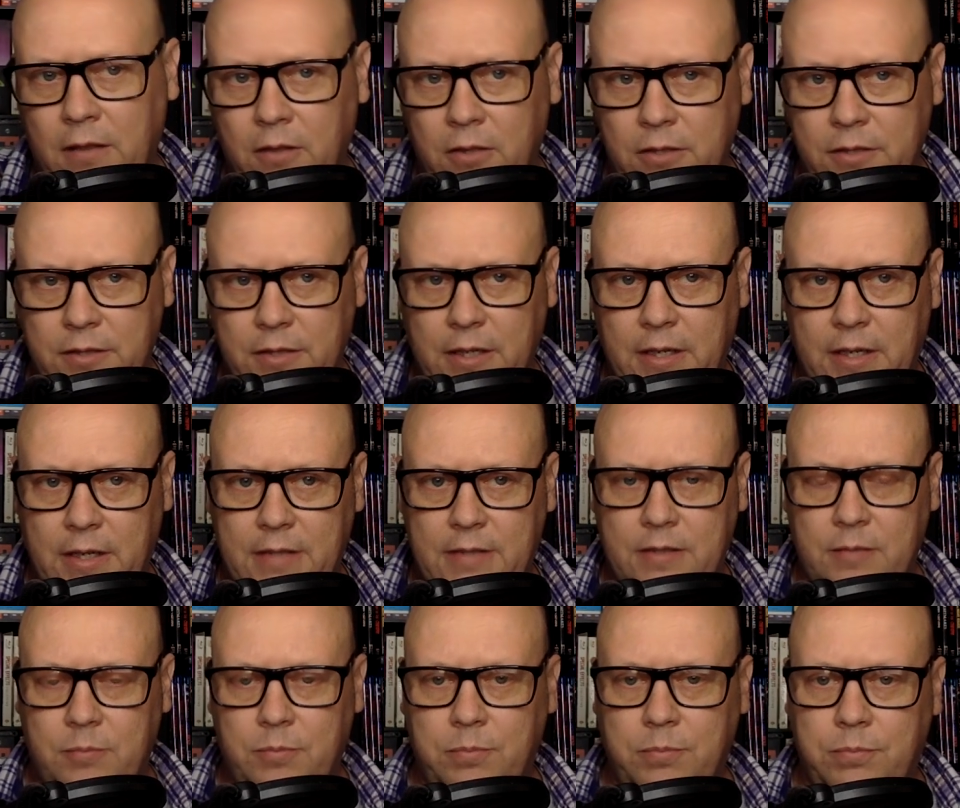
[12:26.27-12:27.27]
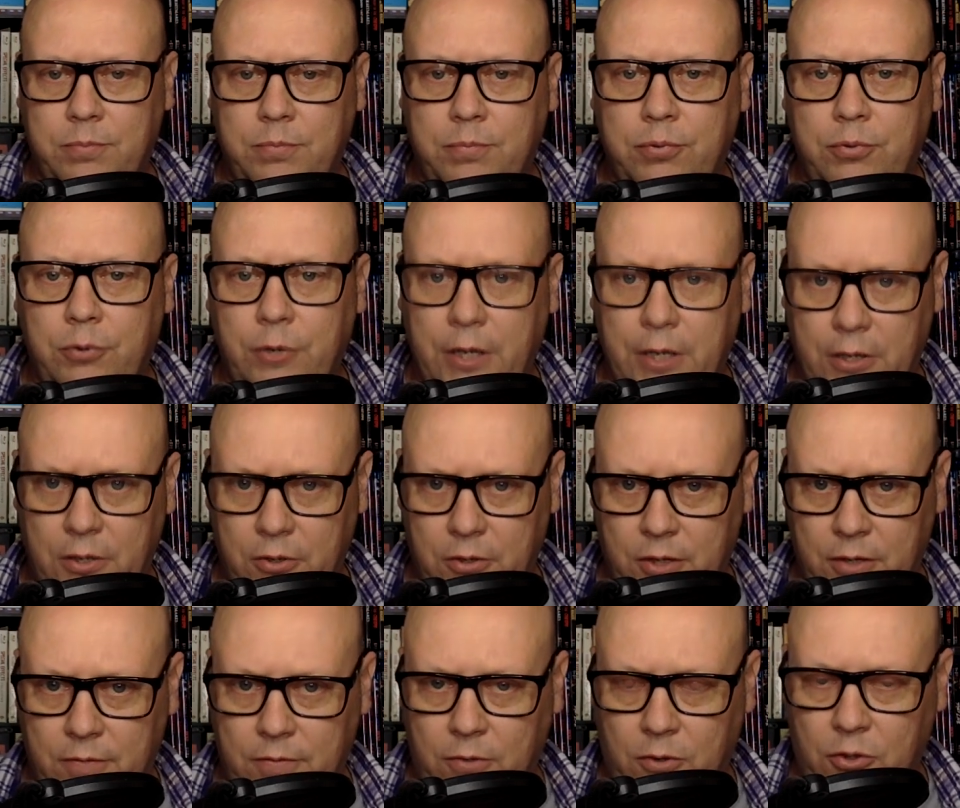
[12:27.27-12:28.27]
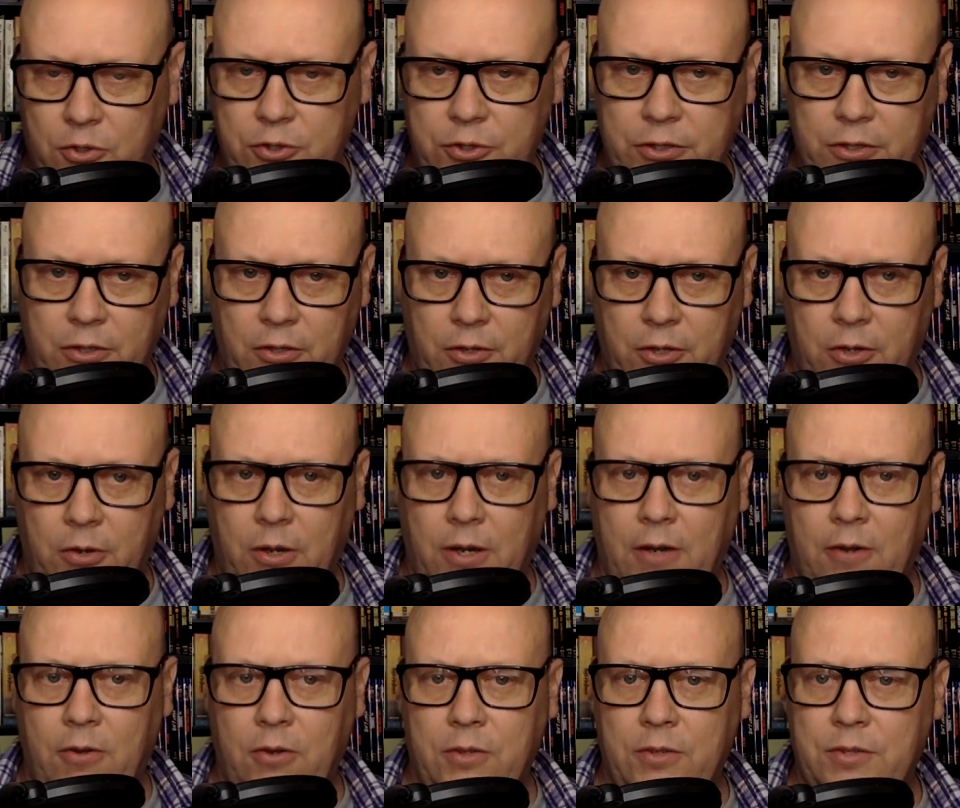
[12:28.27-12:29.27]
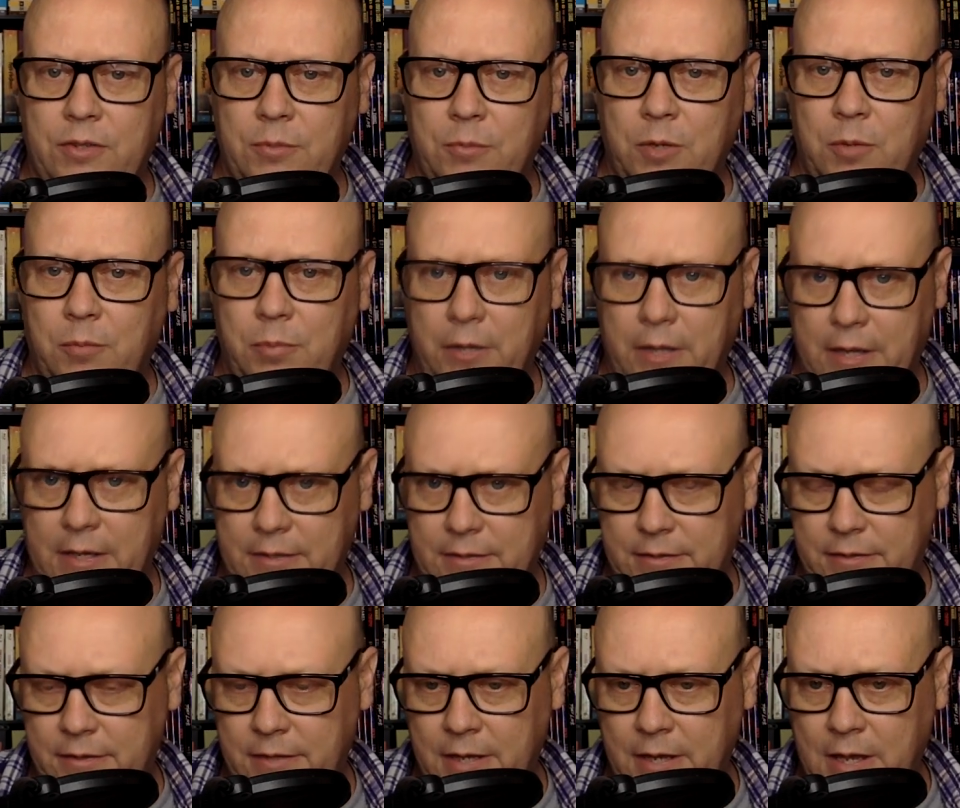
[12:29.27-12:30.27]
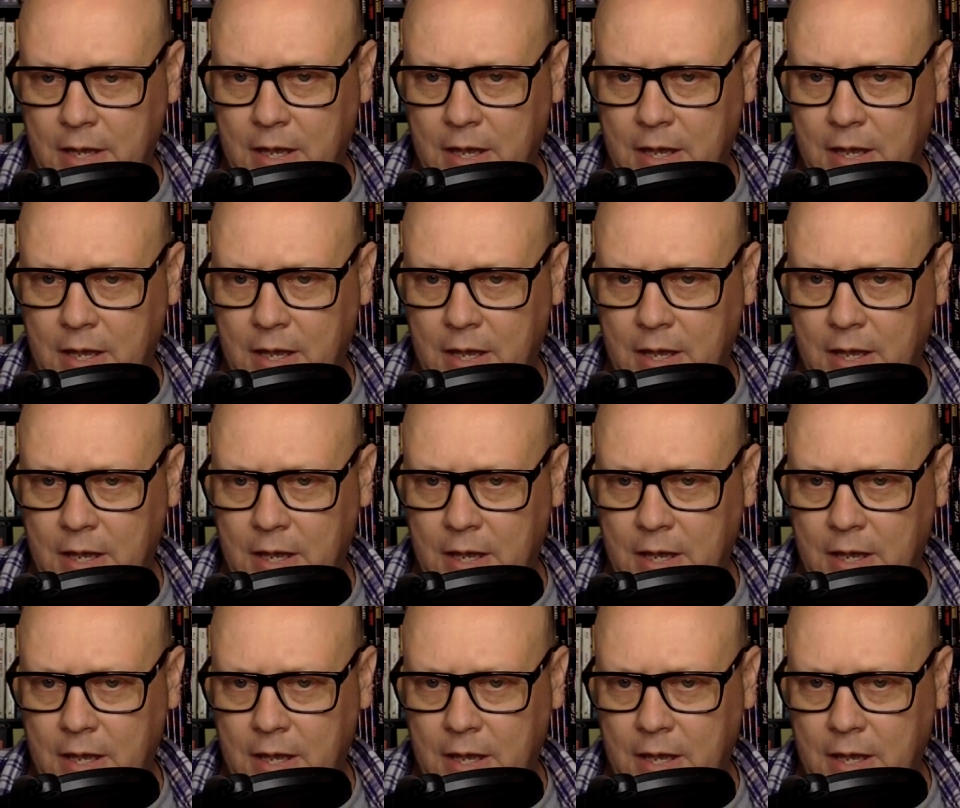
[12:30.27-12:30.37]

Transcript: Looks like it's a pretty good version, although I heard some complaints